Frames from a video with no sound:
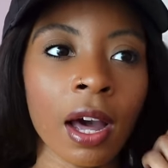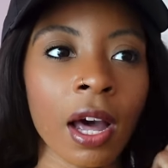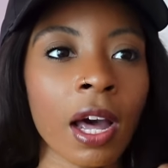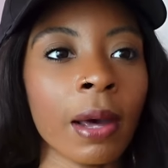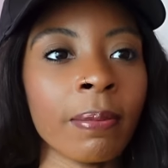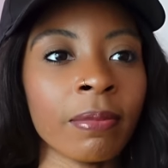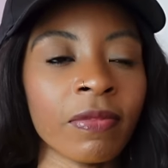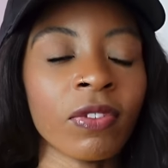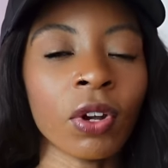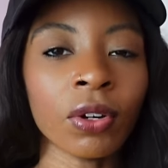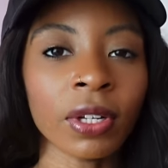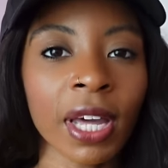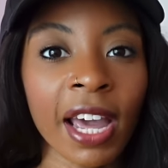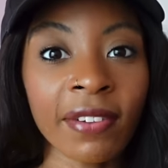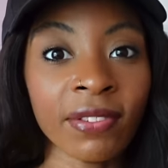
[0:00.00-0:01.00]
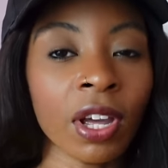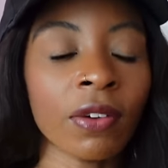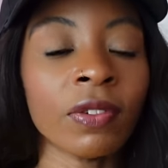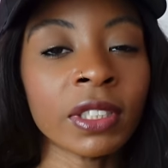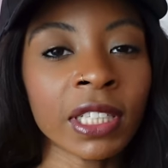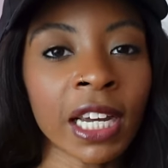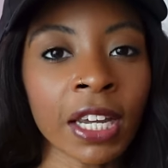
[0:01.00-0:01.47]
vlog every
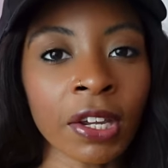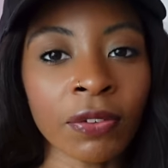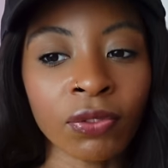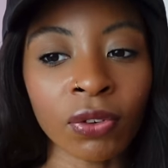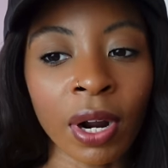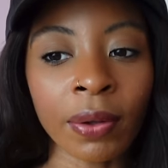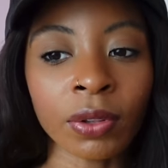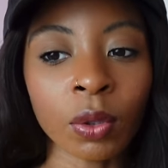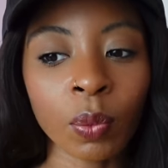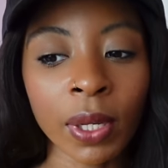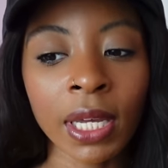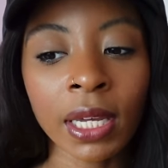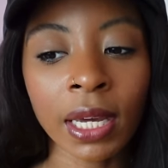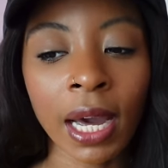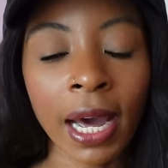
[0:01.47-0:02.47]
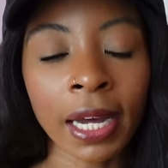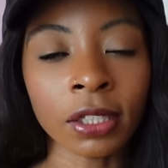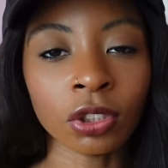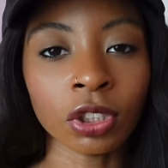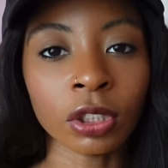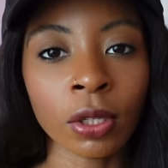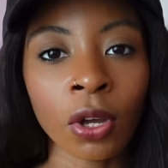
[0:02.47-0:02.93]
other day throughout the week
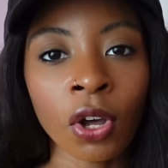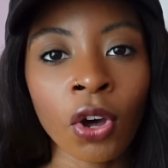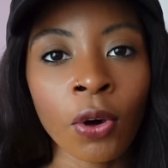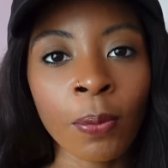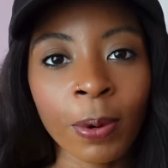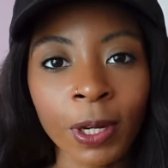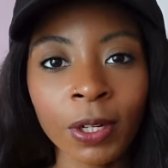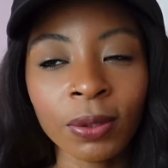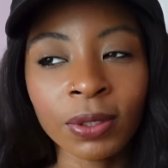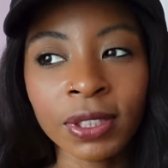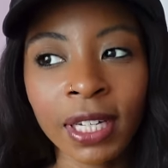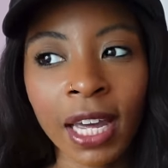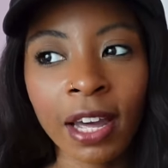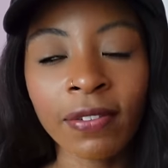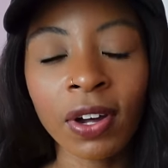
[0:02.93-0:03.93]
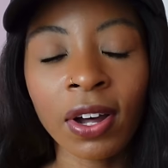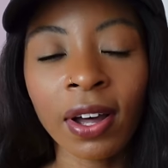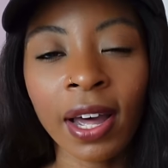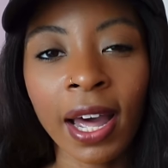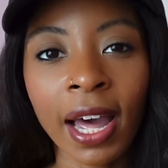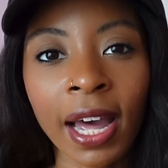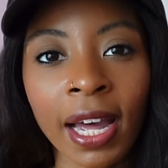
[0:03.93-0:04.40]
and just put it all
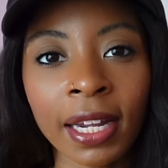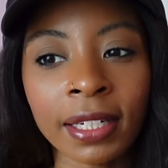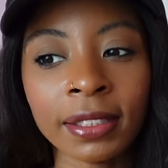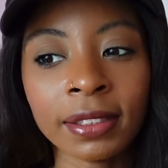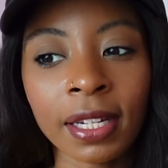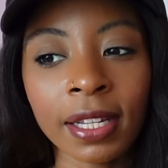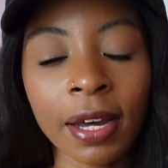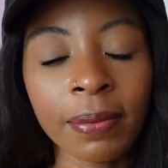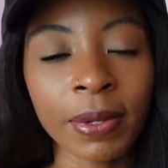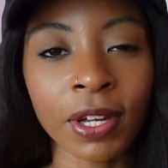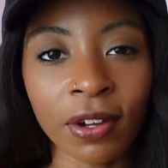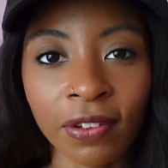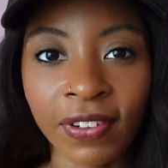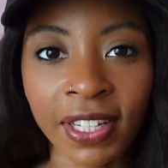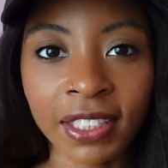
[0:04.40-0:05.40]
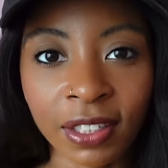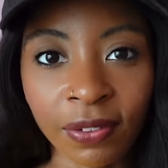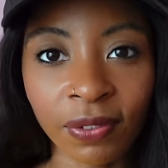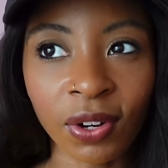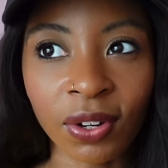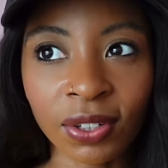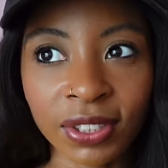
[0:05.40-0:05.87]
together, and there we go, festive
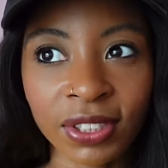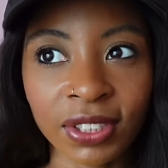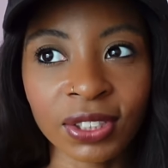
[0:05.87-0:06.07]
vlogs.